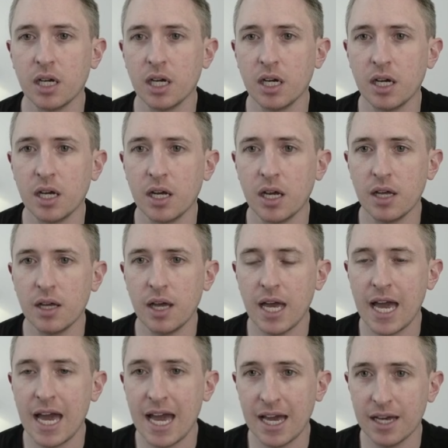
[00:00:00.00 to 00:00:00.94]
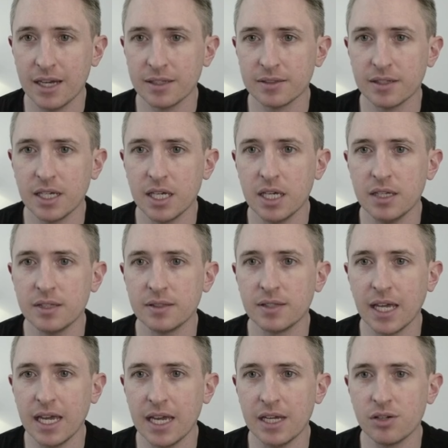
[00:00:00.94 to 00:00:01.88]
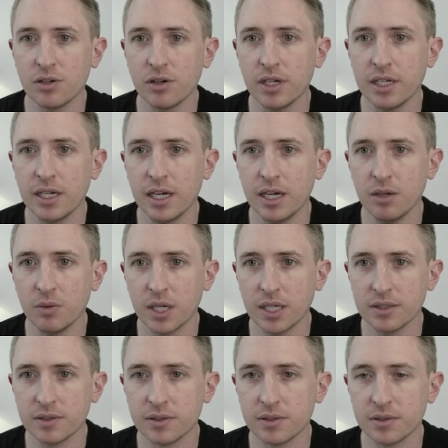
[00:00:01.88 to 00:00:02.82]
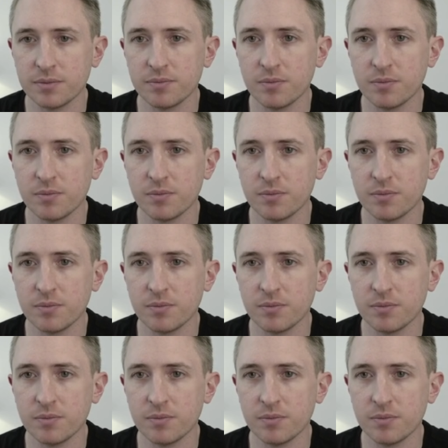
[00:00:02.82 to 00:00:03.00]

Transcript: has is Android and iOS.